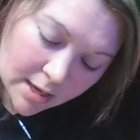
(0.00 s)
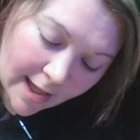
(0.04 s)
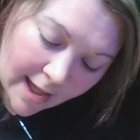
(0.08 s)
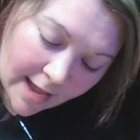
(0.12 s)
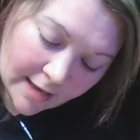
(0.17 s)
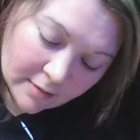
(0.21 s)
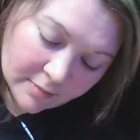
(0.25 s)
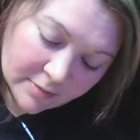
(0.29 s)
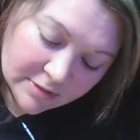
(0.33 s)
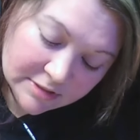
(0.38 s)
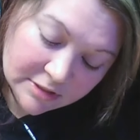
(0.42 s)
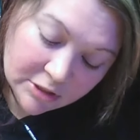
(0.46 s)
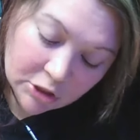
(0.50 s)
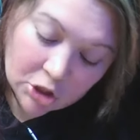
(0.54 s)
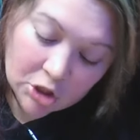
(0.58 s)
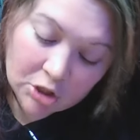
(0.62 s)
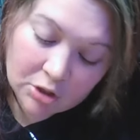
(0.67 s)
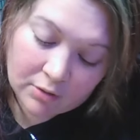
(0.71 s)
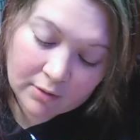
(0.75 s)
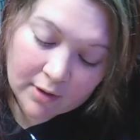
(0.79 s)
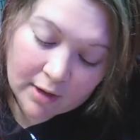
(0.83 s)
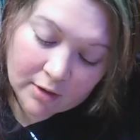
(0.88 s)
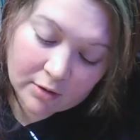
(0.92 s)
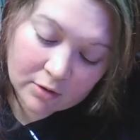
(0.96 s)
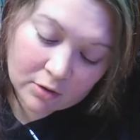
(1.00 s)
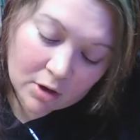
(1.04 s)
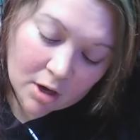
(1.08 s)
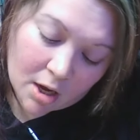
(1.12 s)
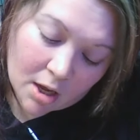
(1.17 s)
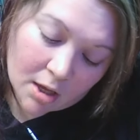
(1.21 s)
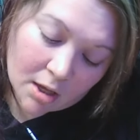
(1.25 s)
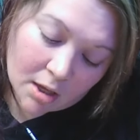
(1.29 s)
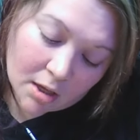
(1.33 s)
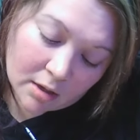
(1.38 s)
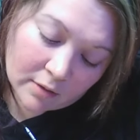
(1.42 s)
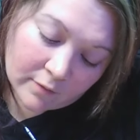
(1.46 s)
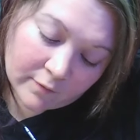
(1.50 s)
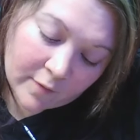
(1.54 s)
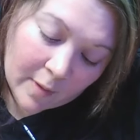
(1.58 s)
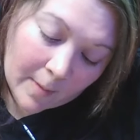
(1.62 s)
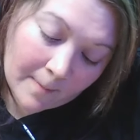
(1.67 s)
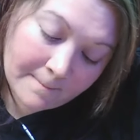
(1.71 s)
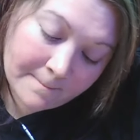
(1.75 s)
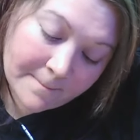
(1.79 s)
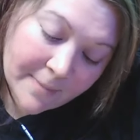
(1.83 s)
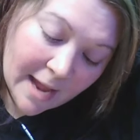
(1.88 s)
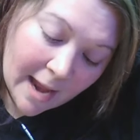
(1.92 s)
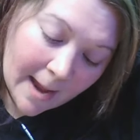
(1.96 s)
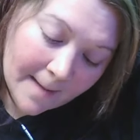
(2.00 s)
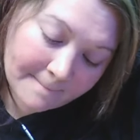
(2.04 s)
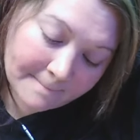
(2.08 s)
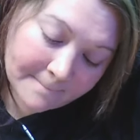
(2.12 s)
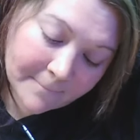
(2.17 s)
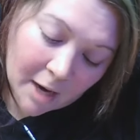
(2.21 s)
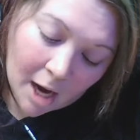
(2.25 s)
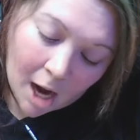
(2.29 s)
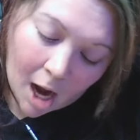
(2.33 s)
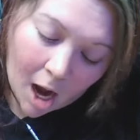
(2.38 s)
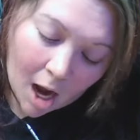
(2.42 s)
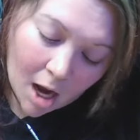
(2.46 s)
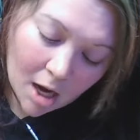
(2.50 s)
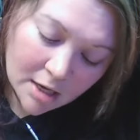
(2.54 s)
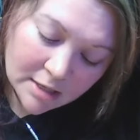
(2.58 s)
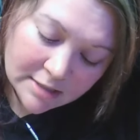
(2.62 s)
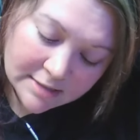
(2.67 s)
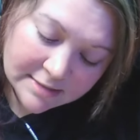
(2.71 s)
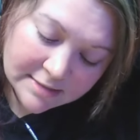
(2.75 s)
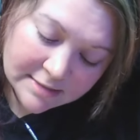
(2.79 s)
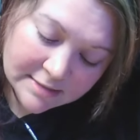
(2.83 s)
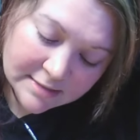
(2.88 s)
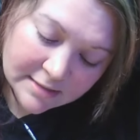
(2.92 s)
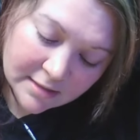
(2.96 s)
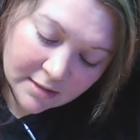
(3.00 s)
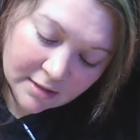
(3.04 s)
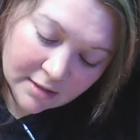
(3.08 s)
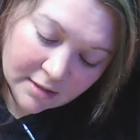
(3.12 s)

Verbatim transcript: Adam is the curator of a BAM box.